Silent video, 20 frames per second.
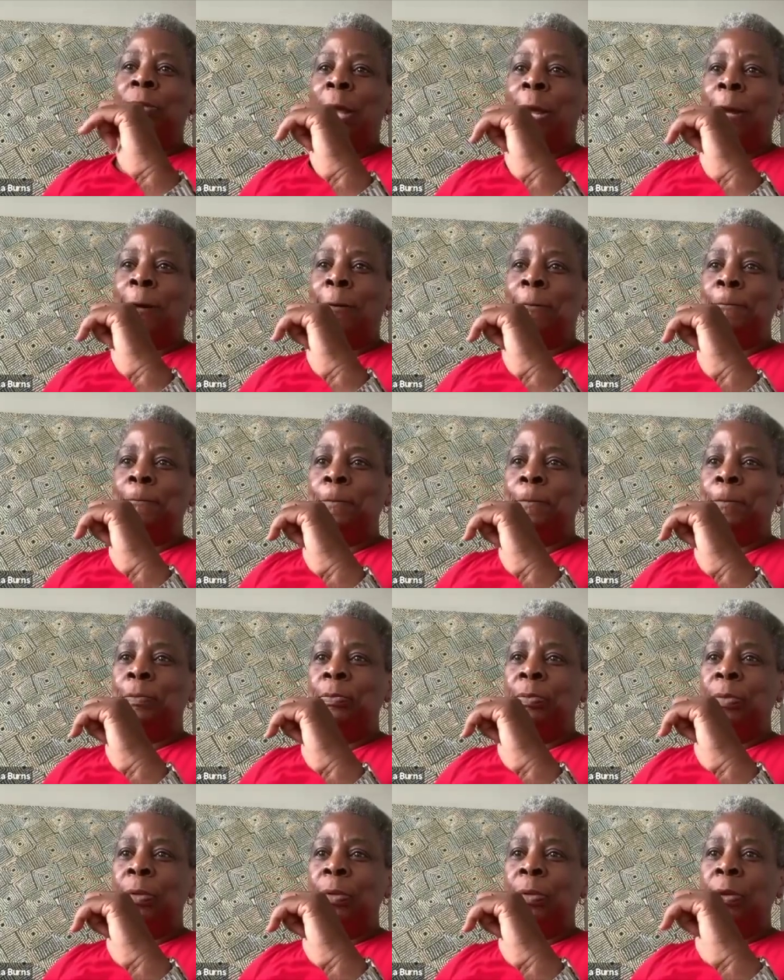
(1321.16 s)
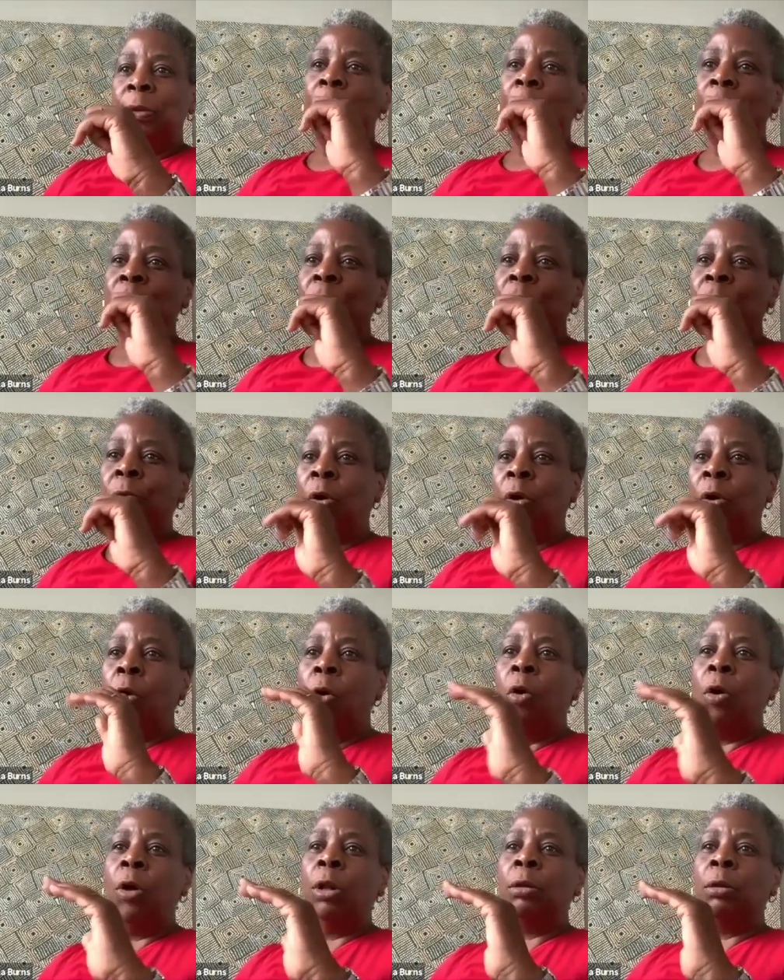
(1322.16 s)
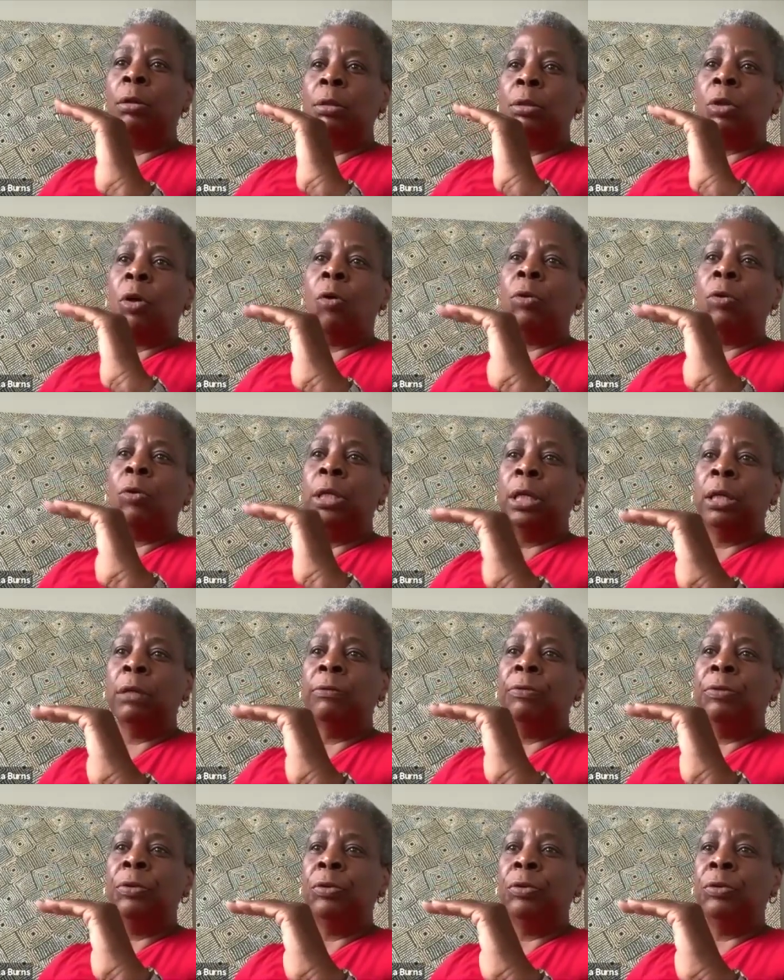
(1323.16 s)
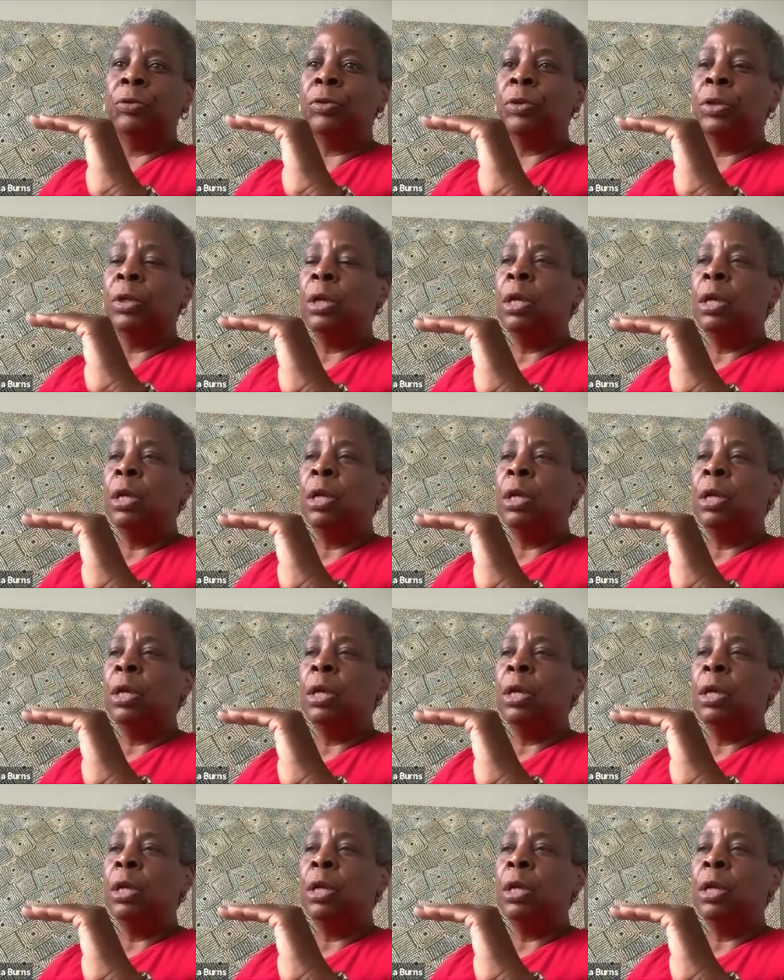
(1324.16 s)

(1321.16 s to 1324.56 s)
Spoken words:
now, right? So we're all totally confused.